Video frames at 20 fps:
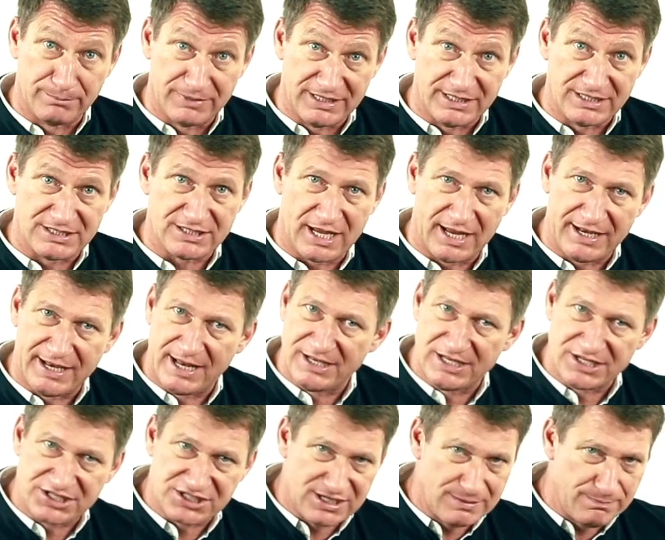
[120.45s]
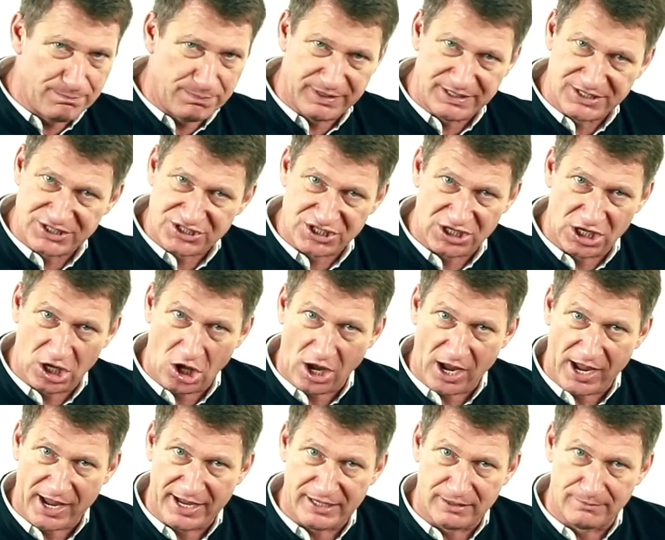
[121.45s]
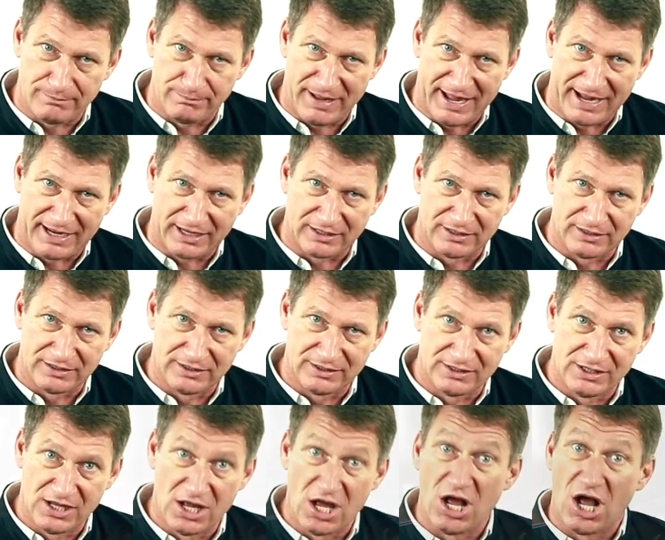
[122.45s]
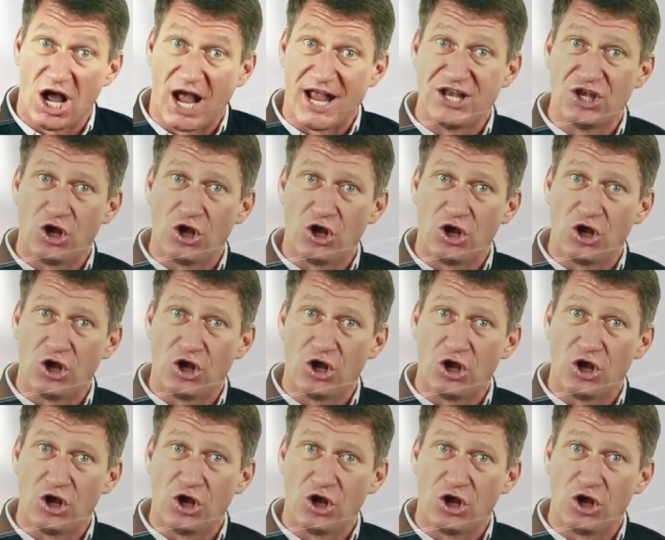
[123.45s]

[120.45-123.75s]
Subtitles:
meat and then just simply slide back. A